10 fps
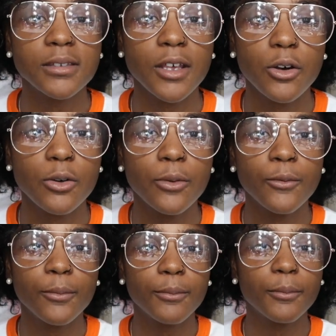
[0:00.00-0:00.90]
so
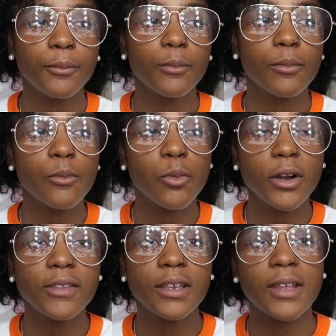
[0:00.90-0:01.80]

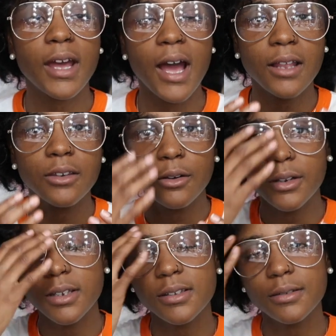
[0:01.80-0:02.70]
one thing that i
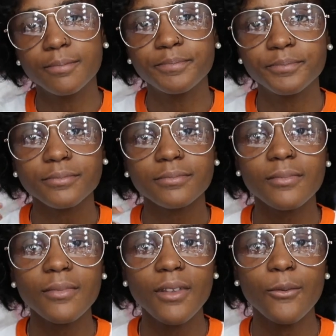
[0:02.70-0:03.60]
noticed
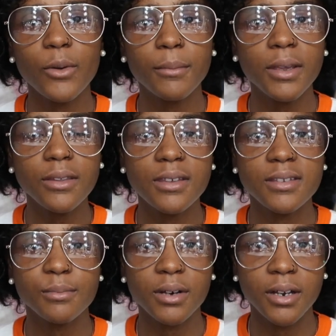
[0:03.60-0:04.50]
with me
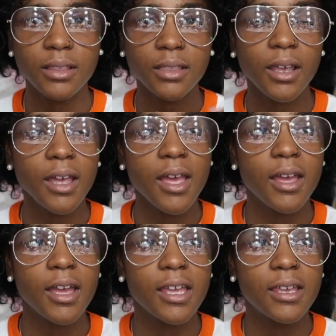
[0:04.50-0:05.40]
this month
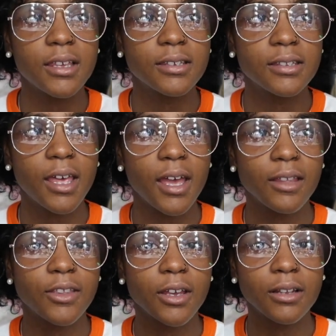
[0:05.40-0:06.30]
is
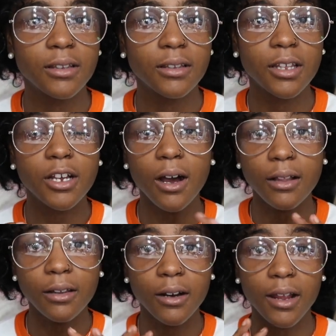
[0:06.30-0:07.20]
that the the
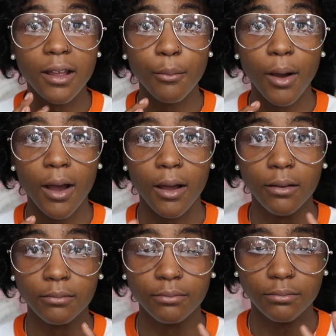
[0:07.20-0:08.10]
color in my
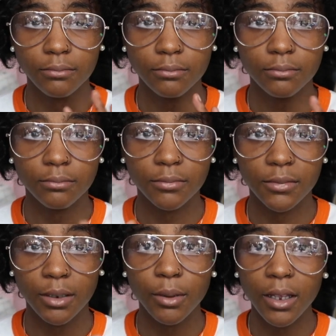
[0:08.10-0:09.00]

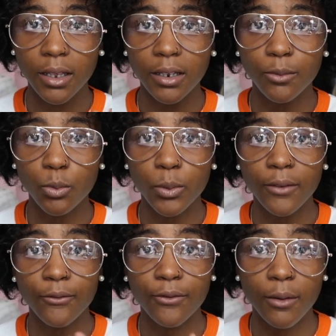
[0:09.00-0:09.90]
the blood
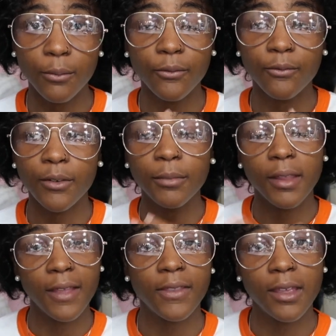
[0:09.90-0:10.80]
went from from
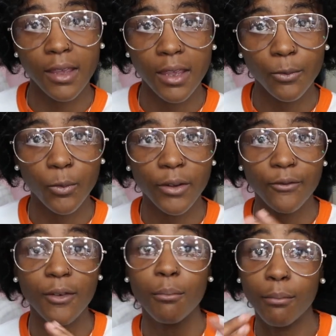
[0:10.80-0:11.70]
at the end went
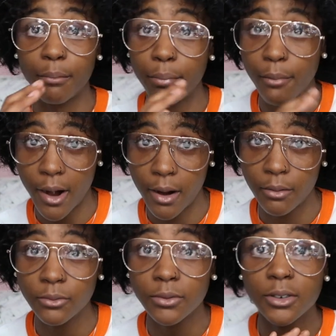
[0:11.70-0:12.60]
from
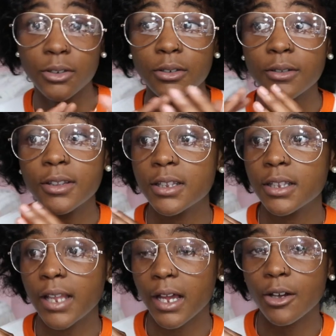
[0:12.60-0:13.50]
brown to
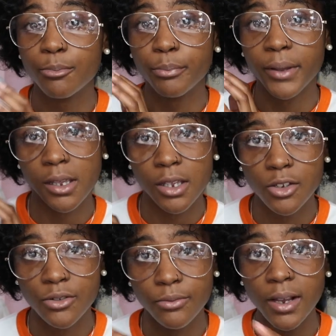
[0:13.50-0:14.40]
like a
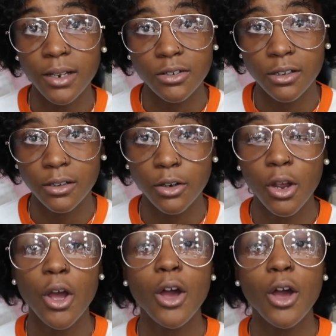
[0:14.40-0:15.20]
pinkish reddish color